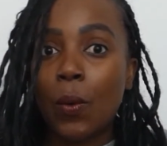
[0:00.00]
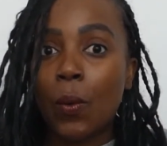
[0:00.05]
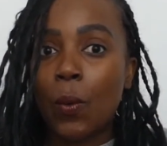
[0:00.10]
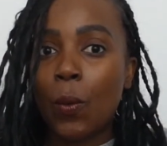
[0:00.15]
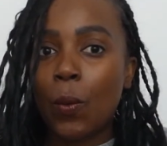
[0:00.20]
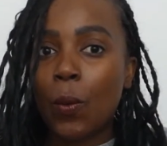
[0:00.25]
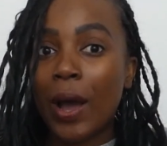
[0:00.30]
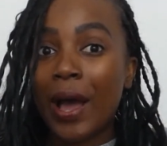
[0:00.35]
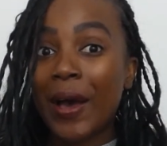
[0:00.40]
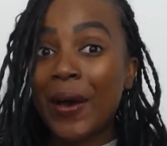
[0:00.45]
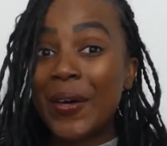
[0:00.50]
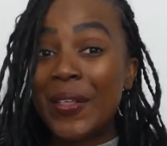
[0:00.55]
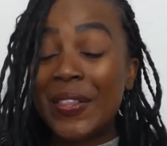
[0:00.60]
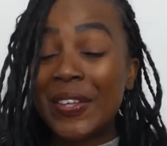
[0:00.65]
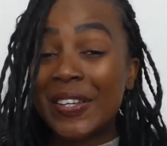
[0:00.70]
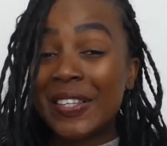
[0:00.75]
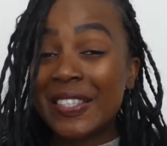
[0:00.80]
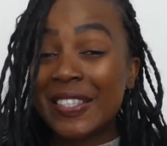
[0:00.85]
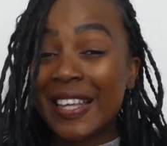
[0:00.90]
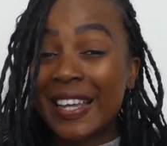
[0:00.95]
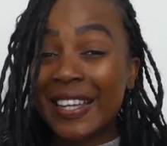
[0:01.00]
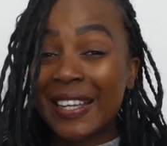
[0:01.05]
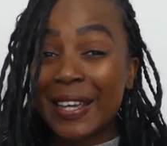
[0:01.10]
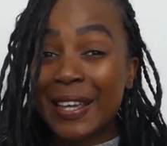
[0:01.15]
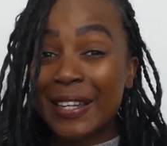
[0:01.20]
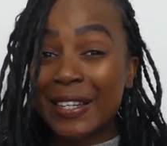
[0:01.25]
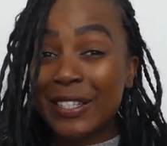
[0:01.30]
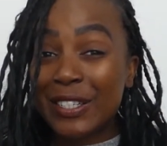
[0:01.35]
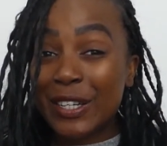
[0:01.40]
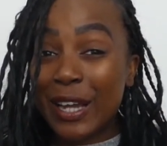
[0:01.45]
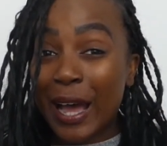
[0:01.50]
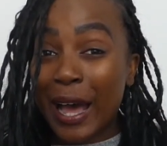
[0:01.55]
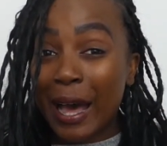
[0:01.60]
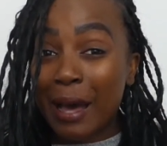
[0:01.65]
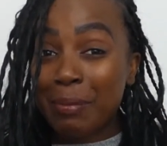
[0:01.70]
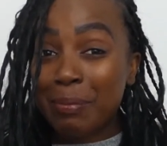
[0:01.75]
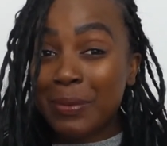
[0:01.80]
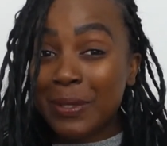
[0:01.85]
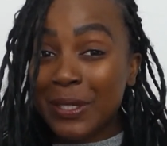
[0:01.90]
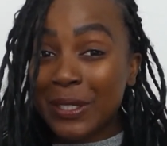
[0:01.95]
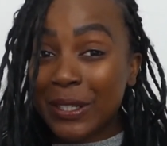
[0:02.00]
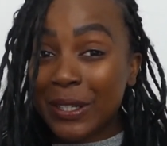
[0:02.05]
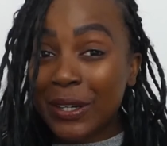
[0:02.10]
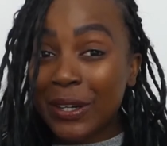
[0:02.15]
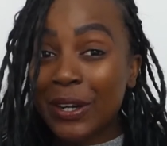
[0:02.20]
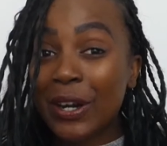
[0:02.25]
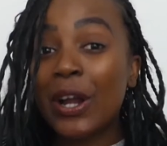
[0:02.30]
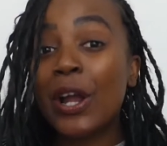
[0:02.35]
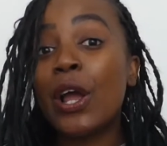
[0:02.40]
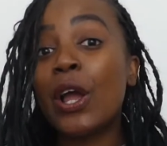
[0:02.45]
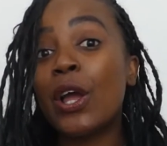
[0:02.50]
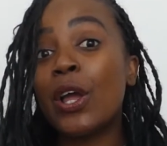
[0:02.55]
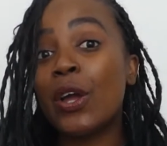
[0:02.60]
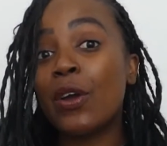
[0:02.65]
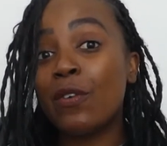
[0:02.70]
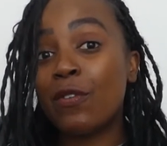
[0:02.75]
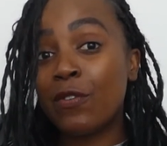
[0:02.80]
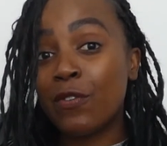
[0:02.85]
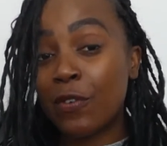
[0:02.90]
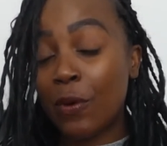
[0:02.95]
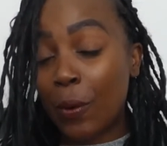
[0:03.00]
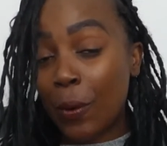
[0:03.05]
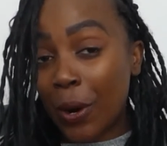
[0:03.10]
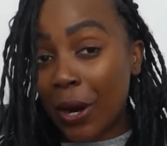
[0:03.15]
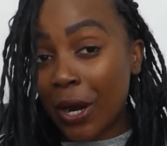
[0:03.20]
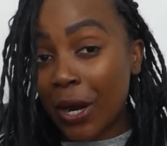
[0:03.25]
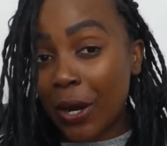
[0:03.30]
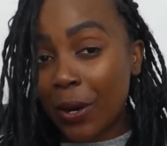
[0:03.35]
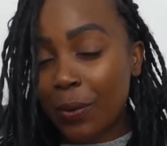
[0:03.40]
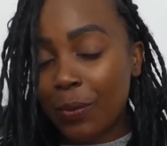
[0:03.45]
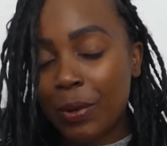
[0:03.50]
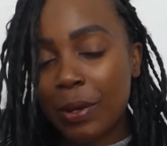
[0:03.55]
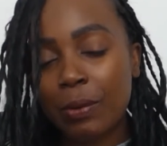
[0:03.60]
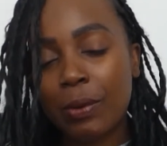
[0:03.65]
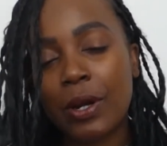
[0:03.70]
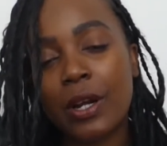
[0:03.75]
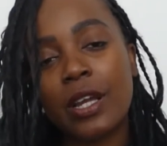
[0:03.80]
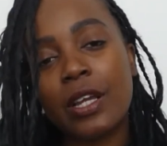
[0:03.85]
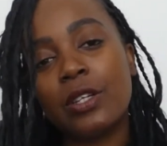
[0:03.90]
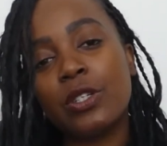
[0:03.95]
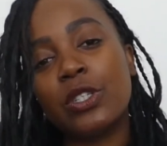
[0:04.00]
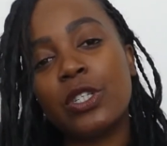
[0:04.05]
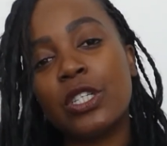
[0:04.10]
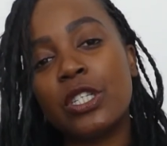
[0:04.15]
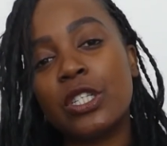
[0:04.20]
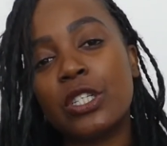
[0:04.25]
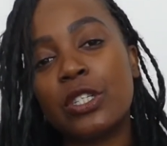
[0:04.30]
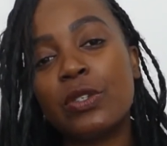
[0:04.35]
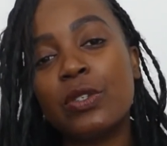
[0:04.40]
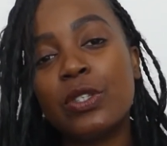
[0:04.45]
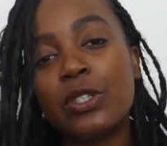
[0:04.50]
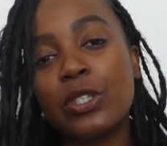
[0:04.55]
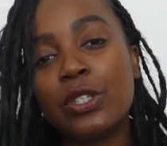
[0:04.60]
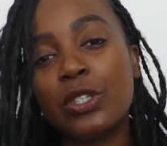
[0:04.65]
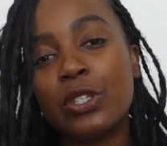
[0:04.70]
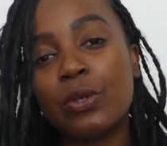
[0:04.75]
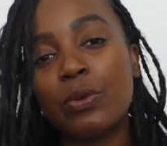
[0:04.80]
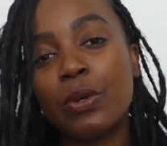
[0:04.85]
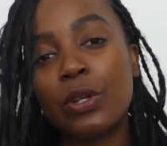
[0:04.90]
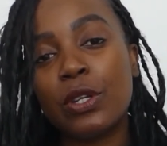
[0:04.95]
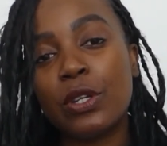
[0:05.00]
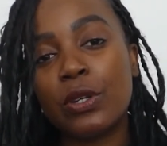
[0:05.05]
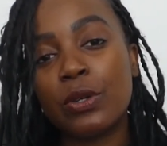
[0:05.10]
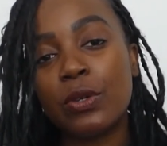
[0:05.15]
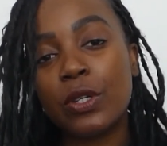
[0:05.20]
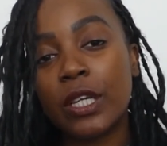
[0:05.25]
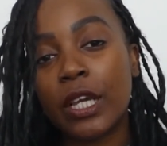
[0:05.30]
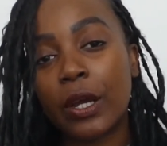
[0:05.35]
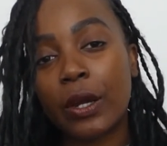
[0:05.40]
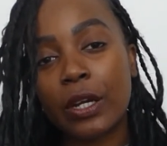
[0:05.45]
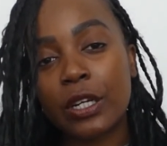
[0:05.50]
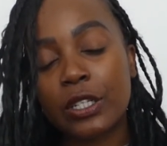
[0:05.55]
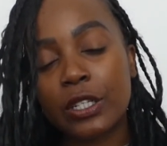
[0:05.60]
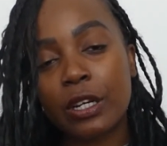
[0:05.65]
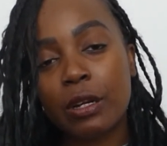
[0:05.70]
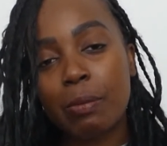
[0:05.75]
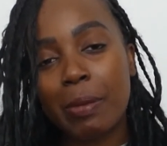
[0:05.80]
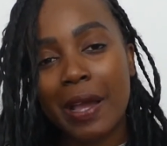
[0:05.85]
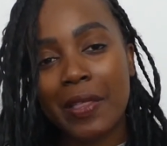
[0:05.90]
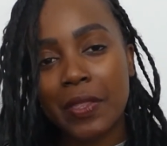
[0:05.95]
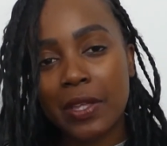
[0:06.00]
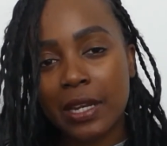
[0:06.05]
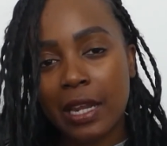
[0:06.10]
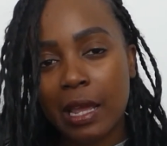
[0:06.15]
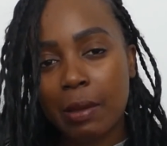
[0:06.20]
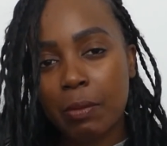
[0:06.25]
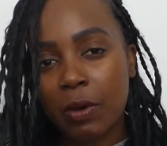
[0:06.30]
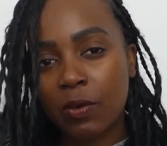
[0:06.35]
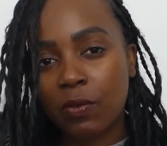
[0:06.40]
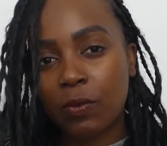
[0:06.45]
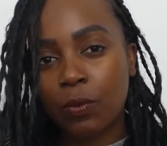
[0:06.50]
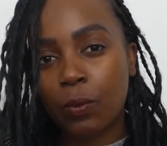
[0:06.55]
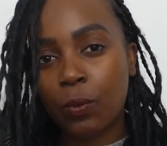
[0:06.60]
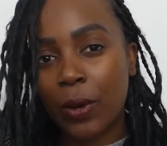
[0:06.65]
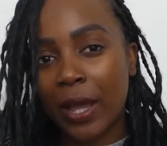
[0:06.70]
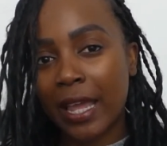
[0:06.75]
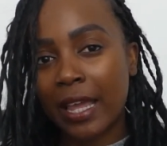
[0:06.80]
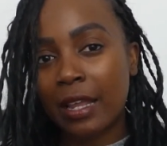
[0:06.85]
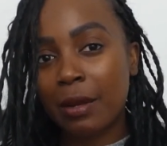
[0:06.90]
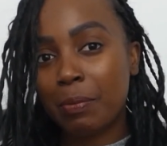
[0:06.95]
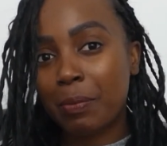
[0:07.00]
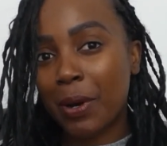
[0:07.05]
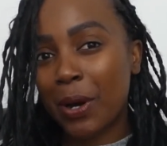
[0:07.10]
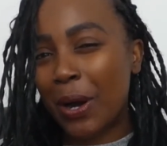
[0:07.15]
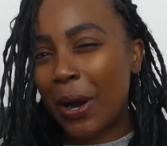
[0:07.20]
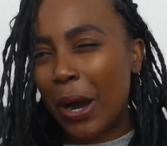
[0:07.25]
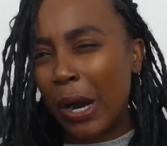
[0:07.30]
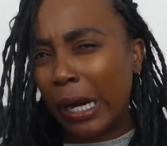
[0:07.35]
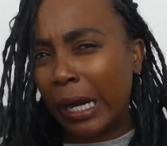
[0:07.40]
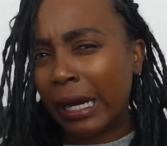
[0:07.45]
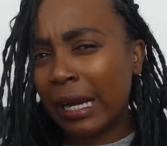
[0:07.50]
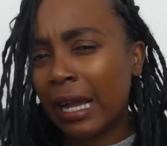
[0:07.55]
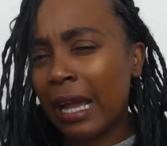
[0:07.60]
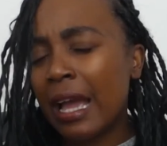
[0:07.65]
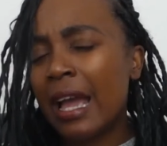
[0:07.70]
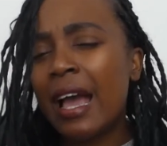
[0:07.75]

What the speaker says: Well, it looks like in Chapter 4, we were introduced to a new character by the name of Wayne Parr.